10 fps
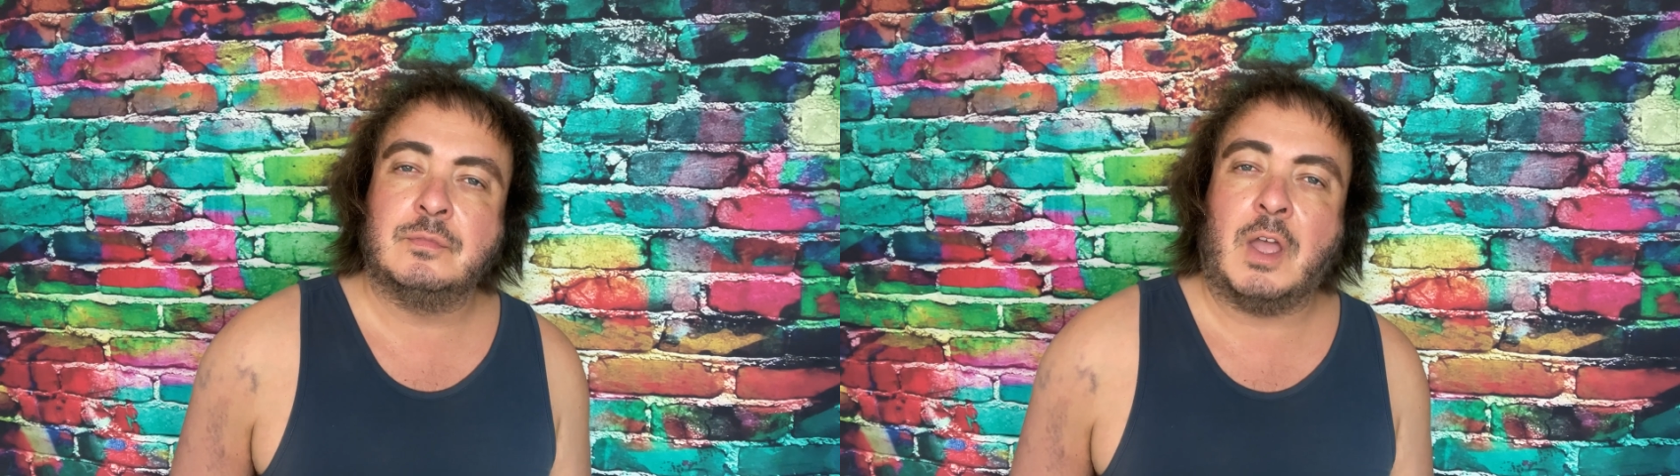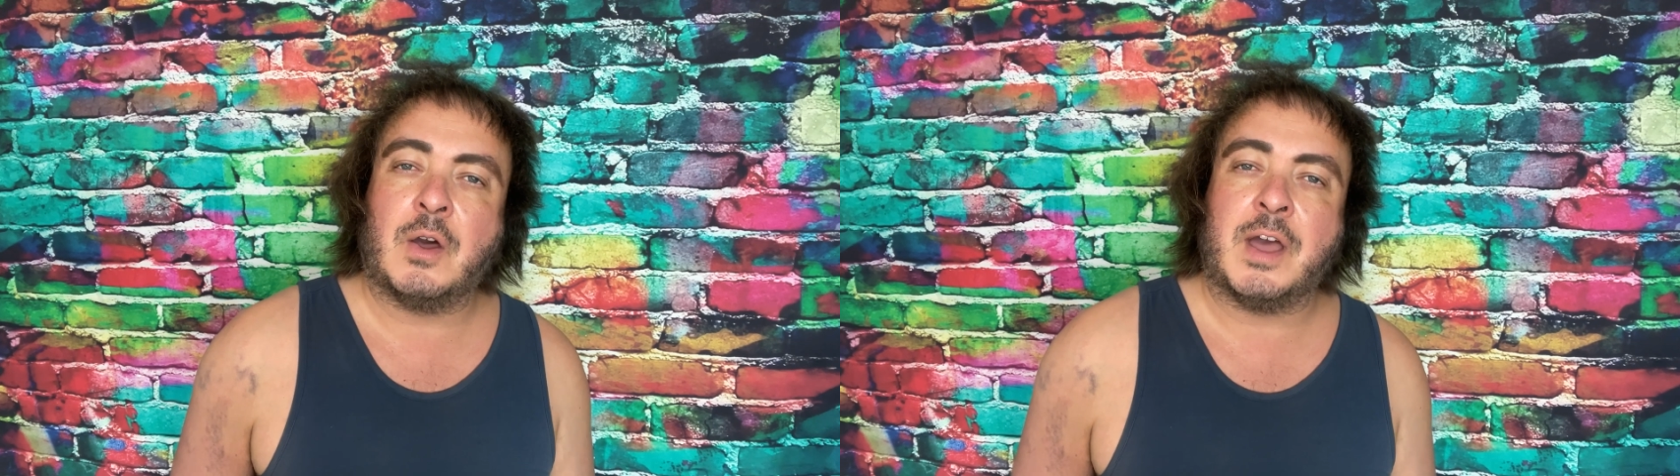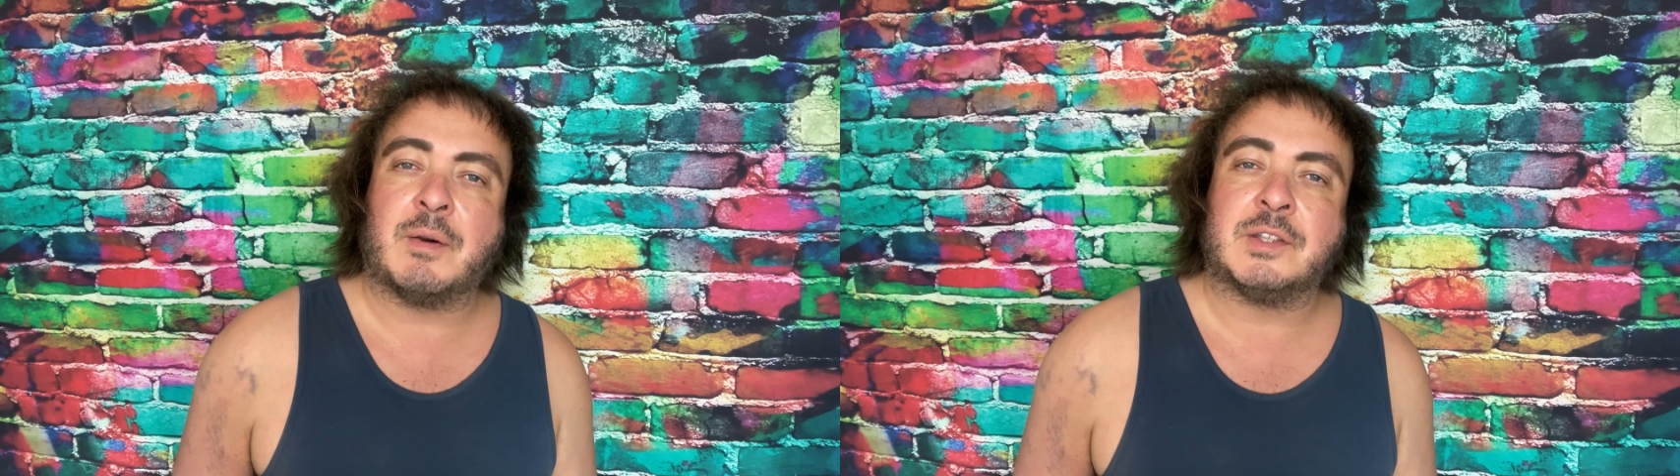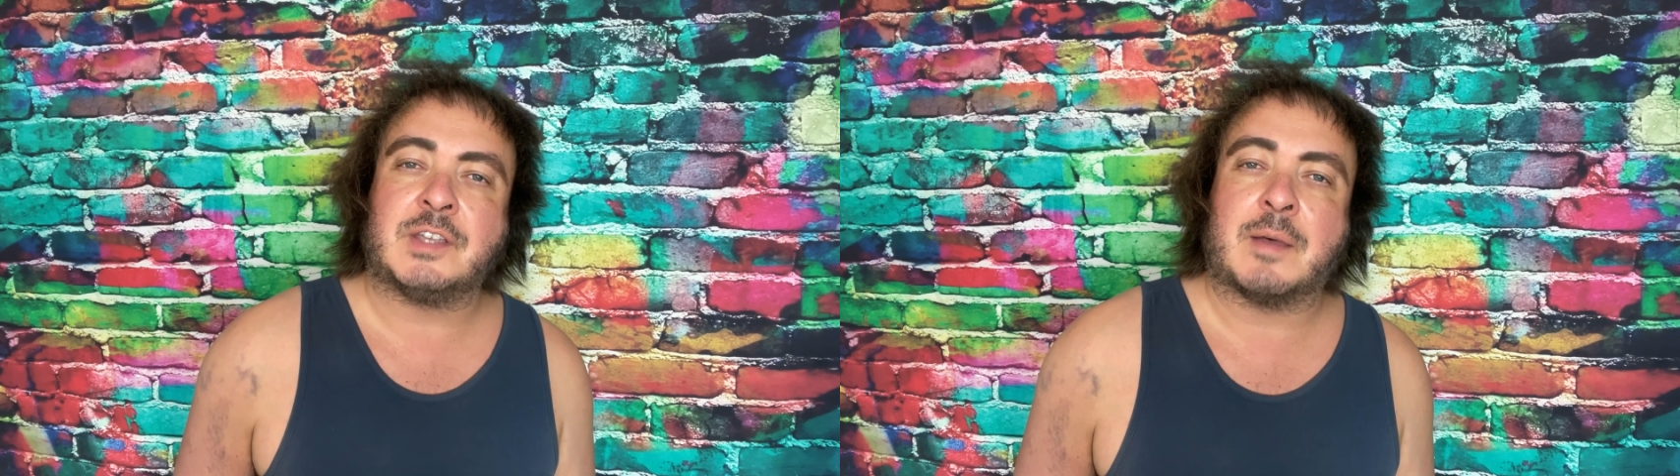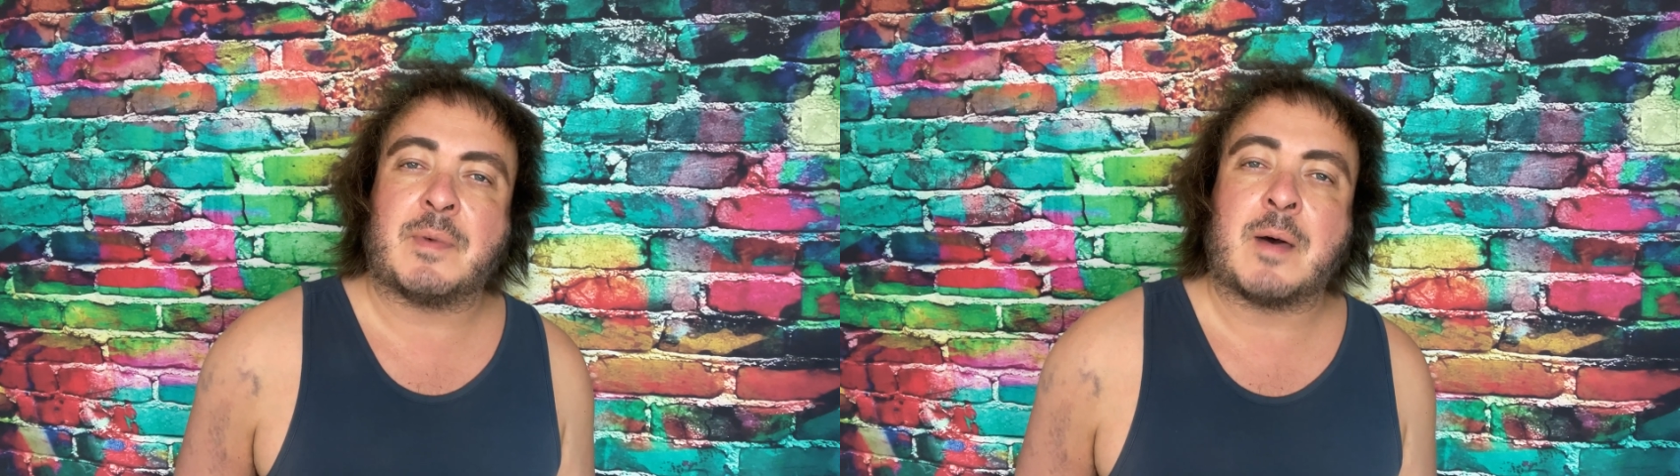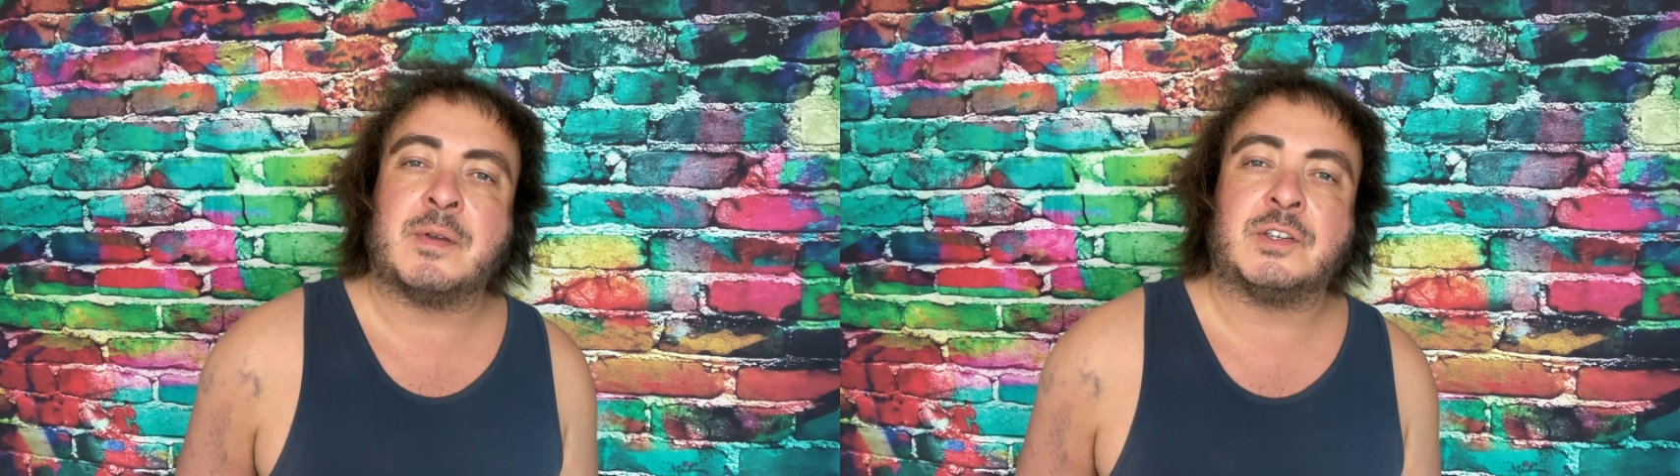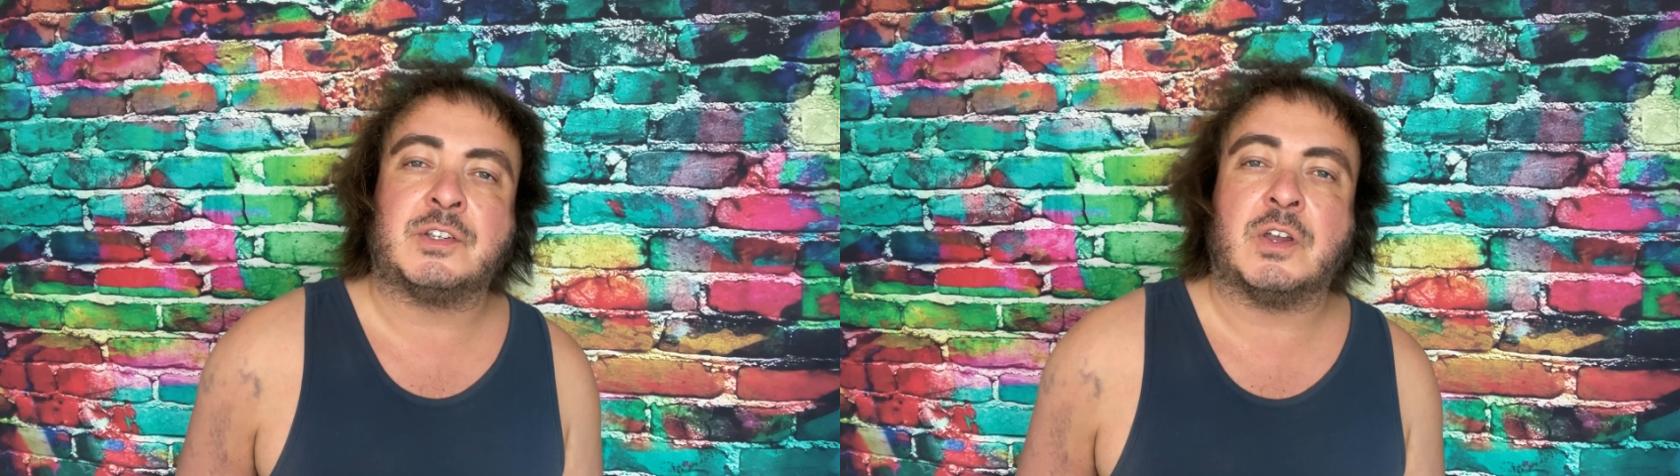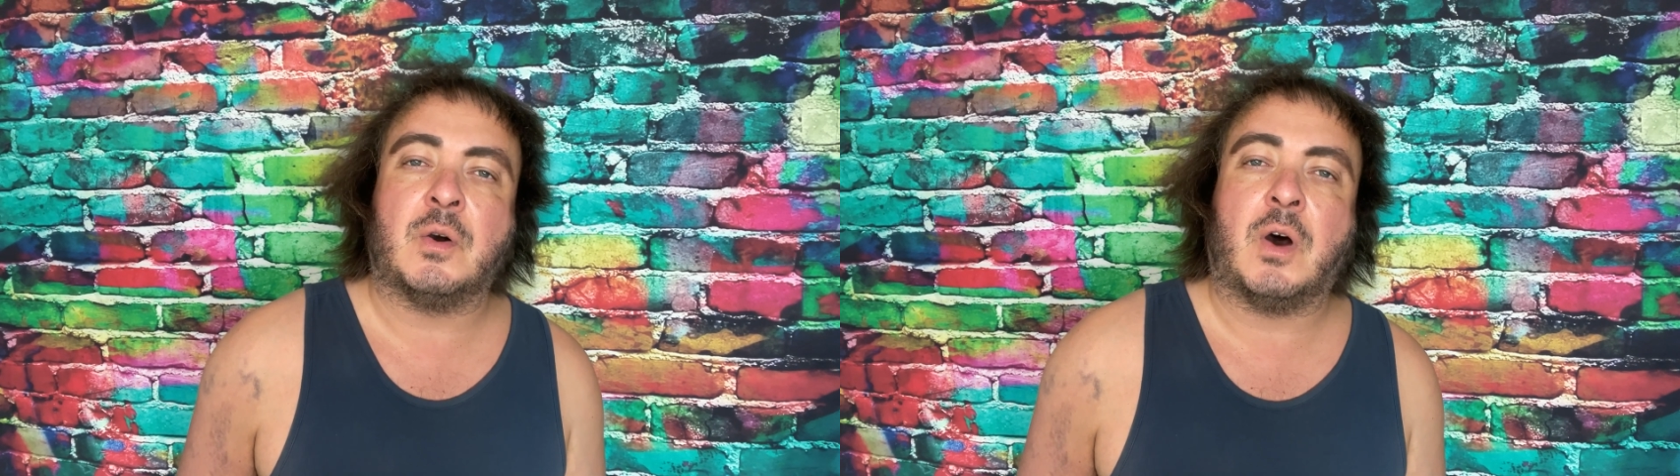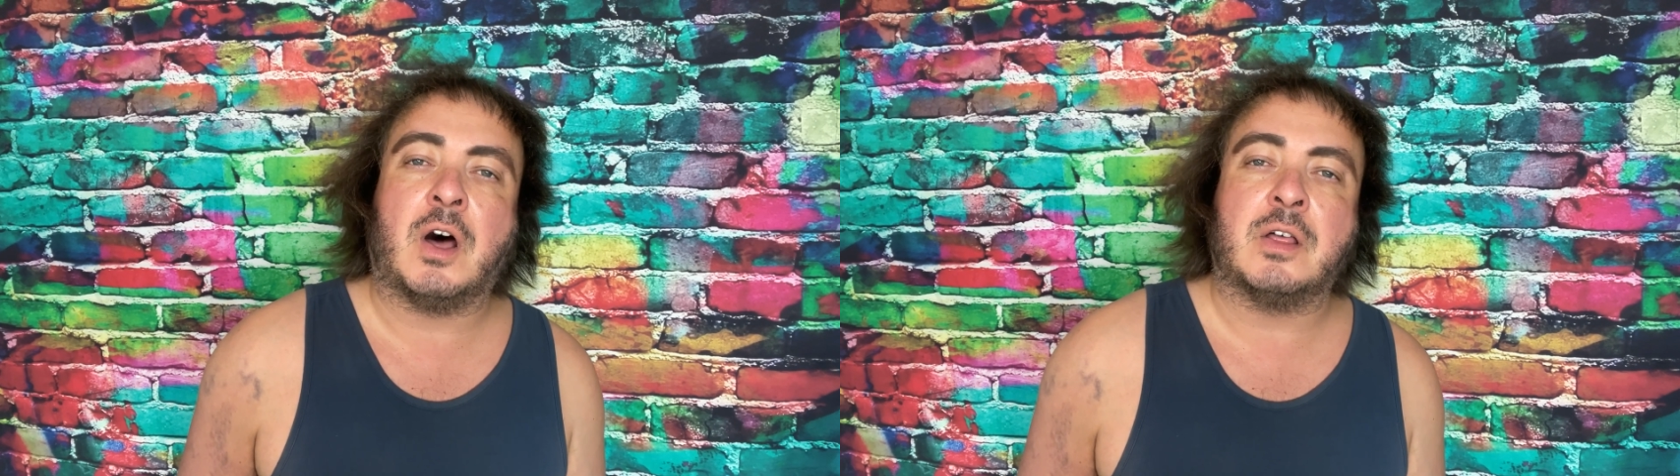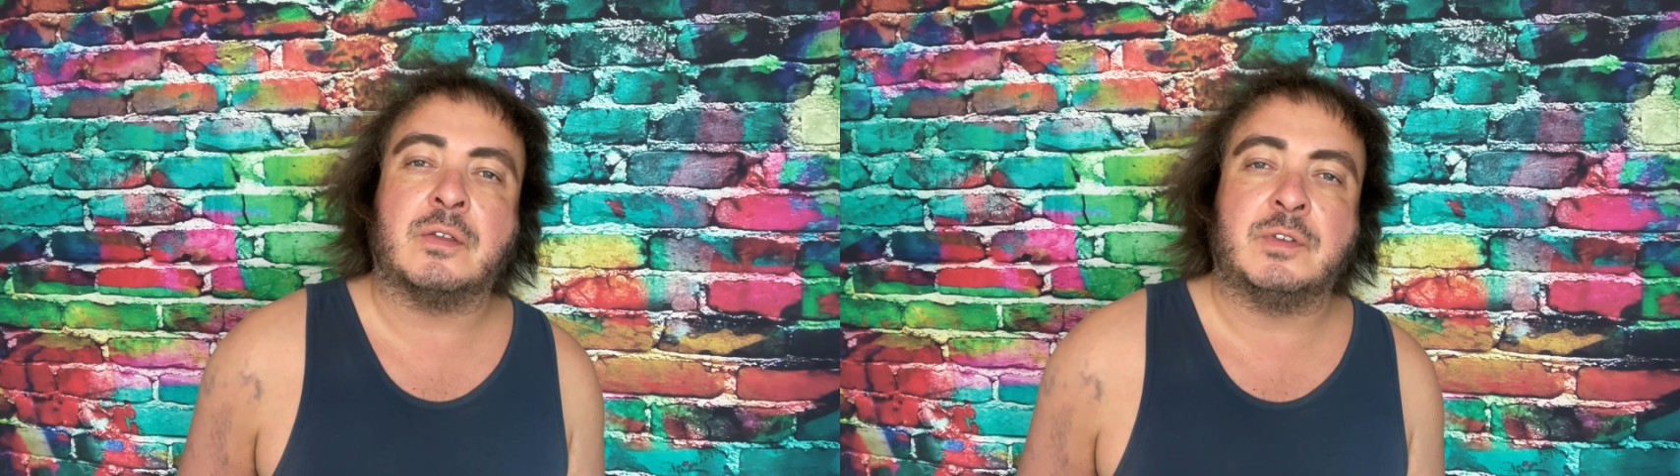Oh hey, what's up? I'm going to show
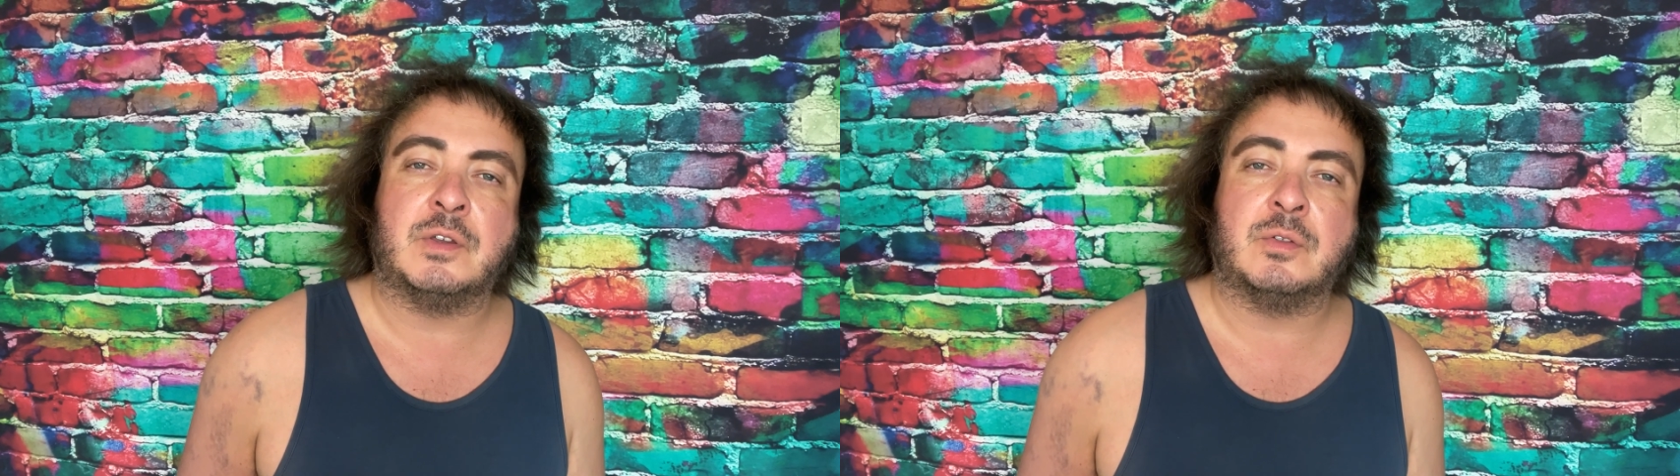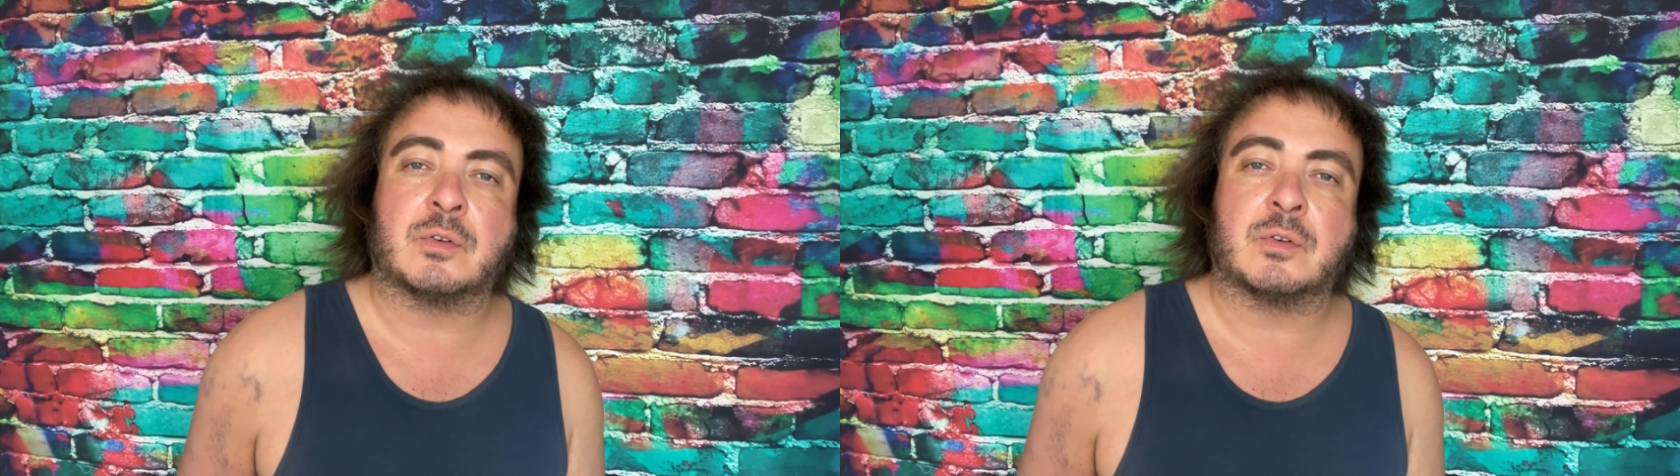all of you the